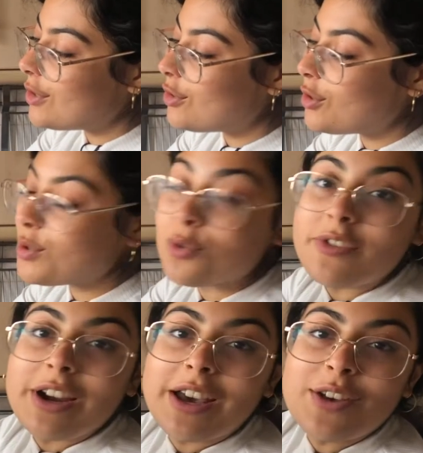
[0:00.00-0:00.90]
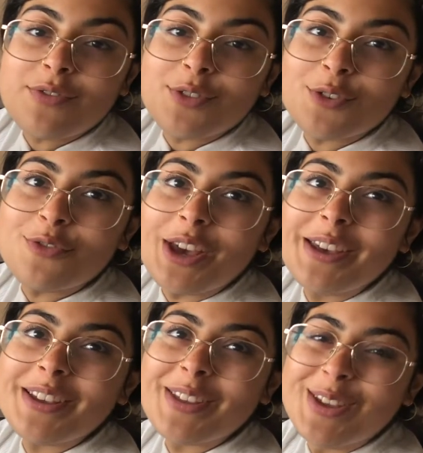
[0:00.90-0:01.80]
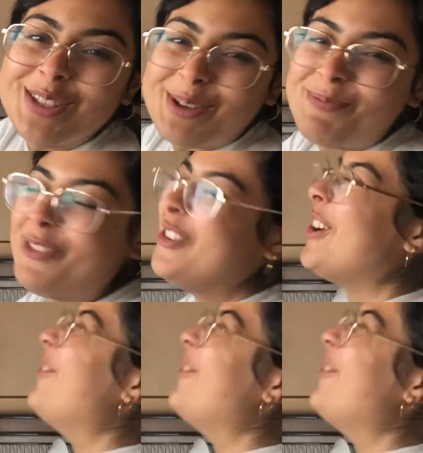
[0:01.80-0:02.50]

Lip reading: Just over half of the tip of your